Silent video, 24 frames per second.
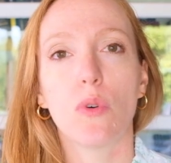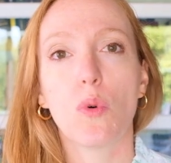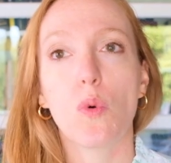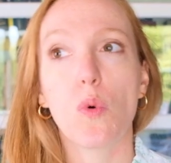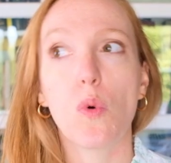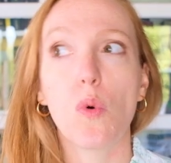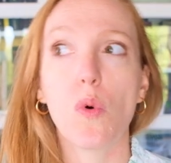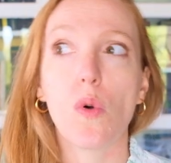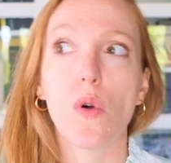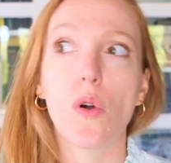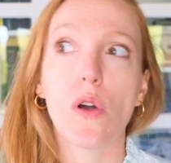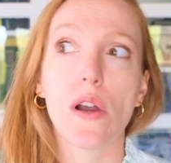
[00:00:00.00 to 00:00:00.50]

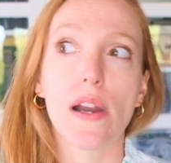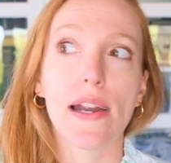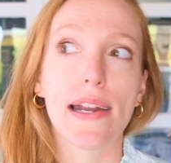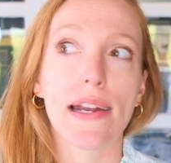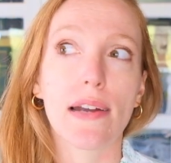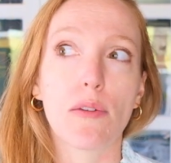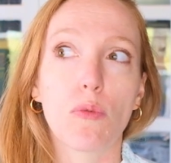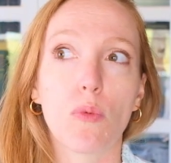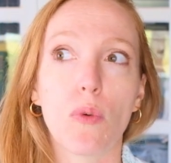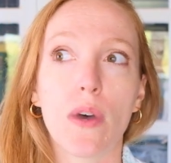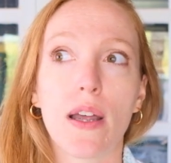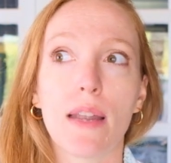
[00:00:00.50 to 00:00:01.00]

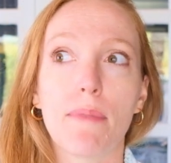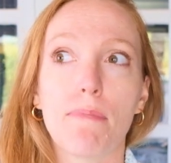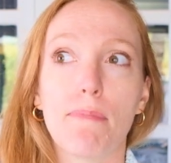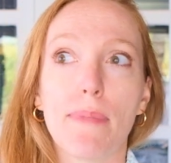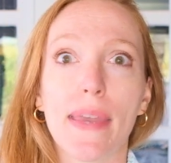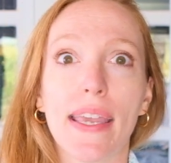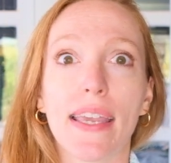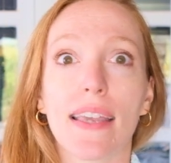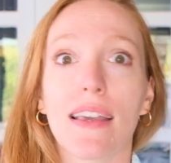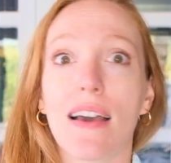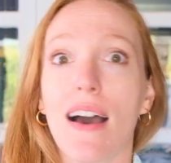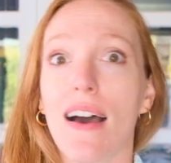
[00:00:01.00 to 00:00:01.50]
or one
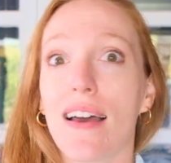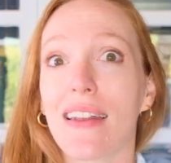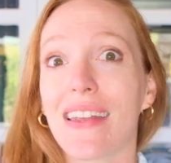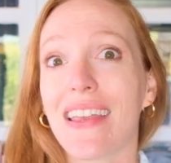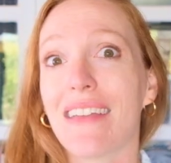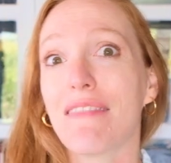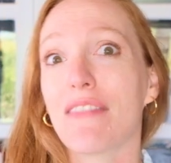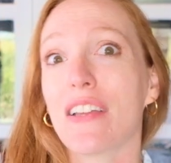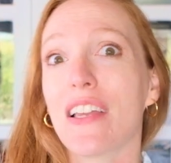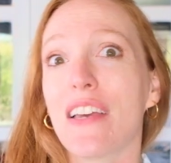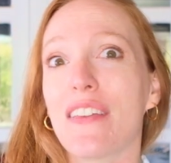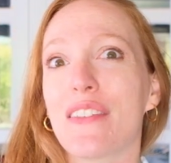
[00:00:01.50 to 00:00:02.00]
big con
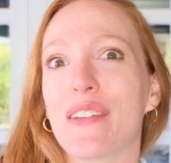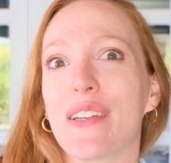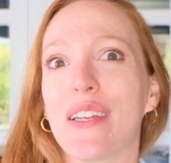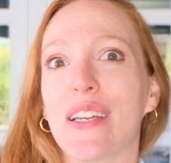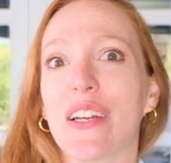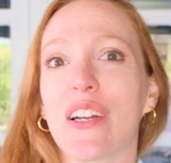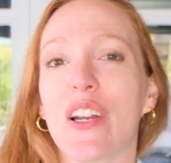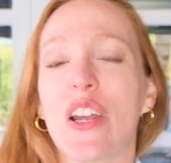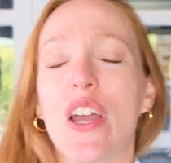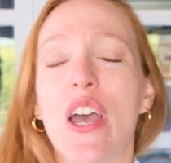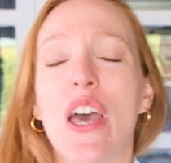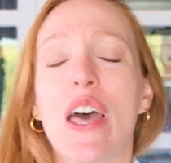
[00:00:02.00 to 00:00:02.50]
every other
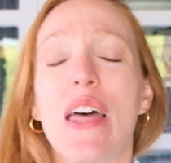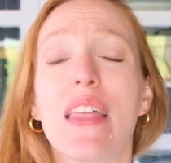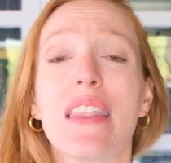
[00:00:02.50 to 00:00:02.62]
year?